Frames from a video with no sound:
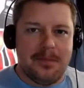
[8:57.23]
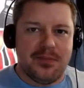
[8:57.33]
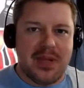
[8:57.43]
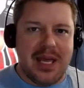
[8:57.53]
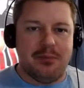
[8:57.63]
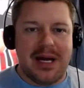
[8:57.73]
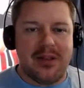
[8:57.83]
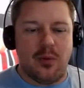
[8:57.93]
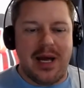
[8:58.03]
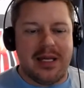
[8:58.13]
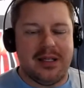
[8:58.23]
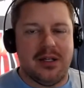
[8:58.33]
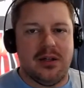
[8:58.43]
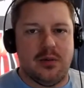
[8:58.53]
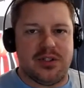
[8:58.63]
And by the way,
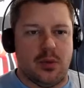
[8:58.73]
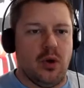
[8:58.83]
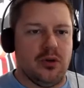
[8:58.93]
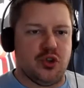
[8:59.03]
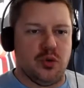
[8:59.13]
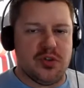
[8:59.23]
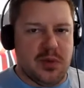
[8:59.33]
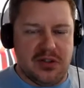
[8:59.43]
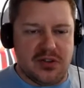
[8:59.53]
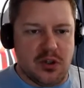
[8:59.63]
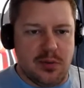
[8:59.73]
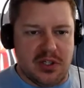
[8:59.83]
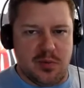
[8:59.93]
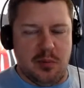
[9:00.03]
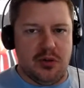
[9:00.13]
we say, well, Juul's being sued
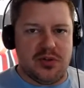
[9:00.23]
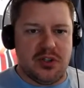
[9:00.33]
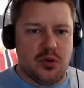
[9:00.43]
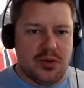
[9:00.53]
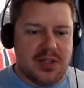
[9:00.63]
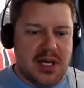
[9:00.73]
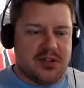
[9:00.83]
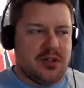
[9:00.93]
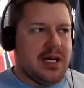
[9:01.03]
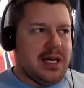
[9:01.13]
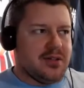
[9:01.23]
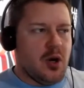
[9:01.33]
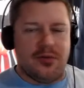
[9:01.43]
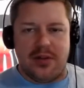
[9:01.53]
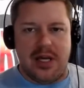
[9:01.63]
because people are using Juul's case. You can't say
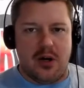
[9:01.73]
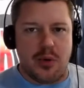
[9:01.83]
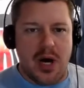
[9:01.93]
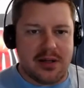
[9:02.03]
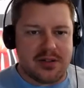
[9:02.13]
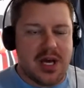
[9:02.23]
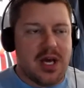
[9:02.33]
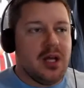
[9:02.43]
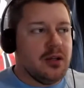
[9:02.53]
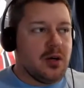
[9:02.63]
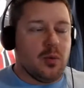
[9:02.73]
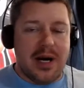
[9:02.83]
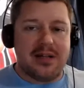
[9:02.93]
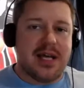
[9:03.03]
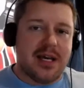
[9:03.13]
over-the-counter products. Look, when
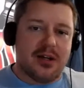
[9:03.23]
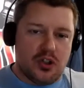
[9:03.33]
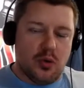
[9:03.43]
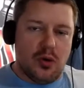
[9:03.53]
I take a Juul